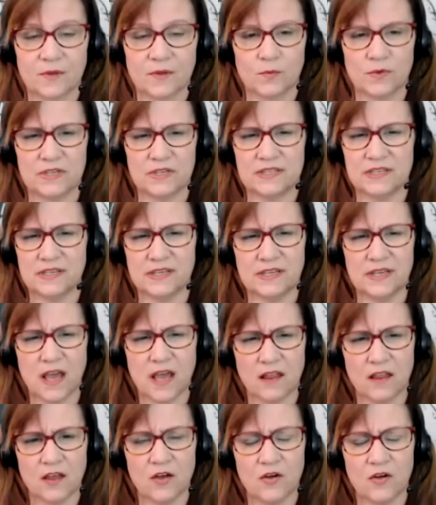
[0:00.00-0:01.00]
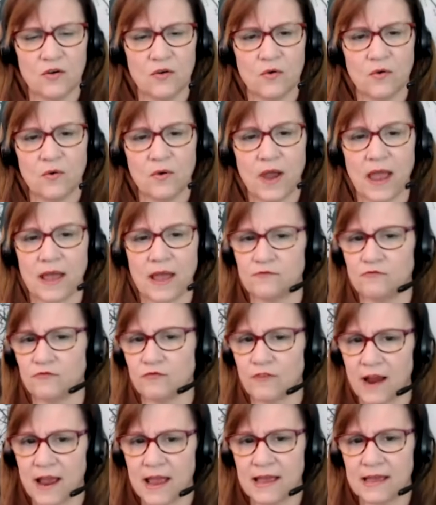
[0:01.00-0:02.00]
We see yellow and
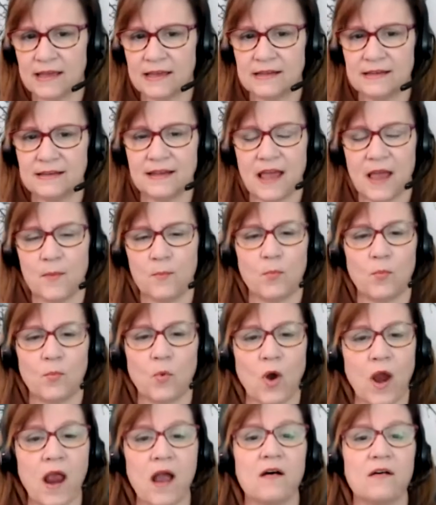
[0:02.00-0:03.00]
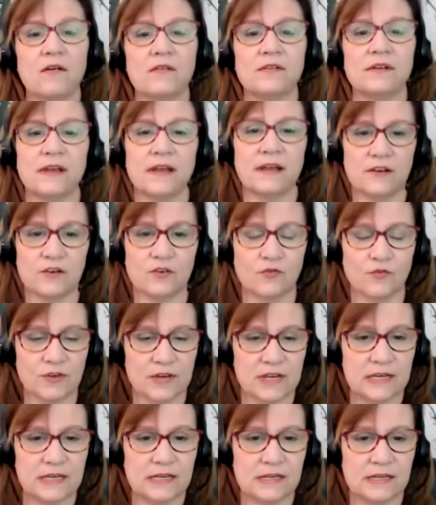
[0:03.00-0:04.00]
red and brown and
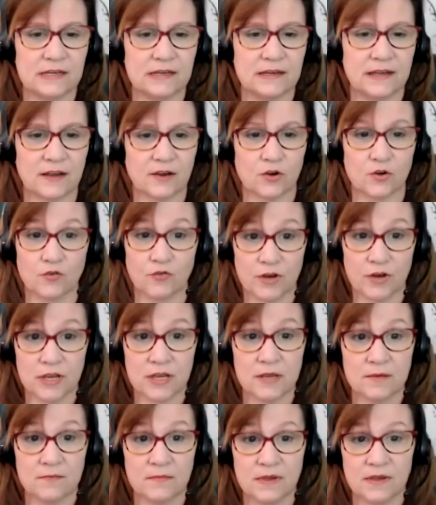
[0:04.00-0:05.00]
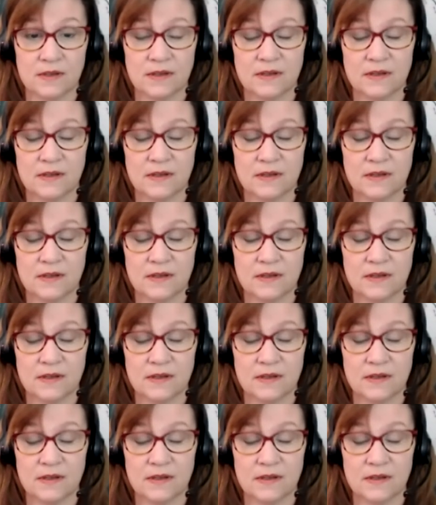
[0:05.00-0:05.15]
green, cream.